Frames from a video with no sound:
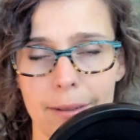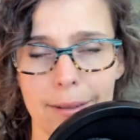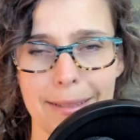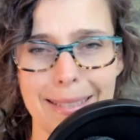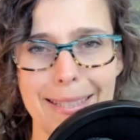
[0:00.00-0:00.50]

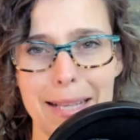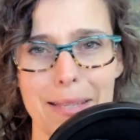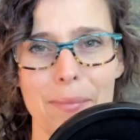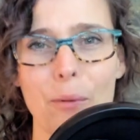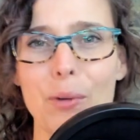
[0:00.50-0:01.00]
It's not
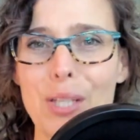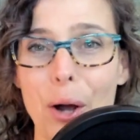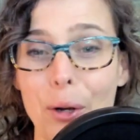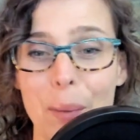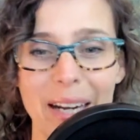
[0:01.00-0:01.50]
something we
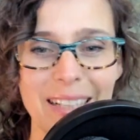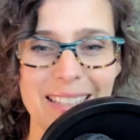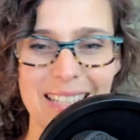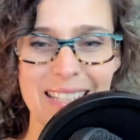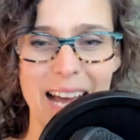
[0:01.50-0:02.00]
talk about in
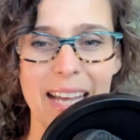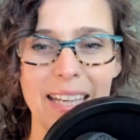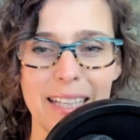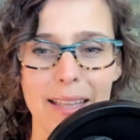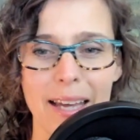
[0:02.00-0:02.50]

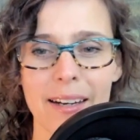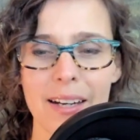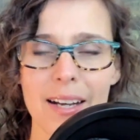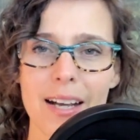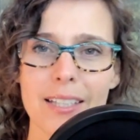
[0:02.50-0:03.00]
society, that
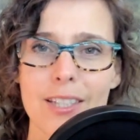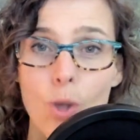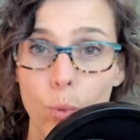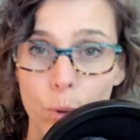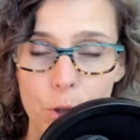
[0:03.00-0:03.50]

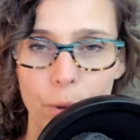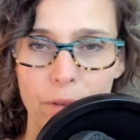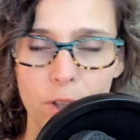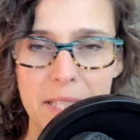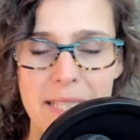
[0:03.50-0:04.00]
soul
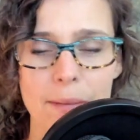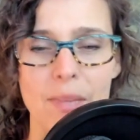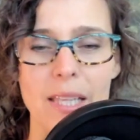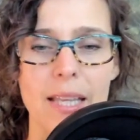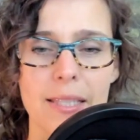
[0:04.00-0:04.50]
retrieval is
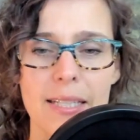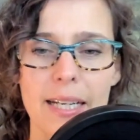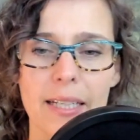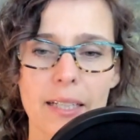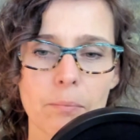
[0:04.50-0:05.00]
something that's
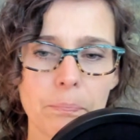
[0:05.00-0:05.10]
needed.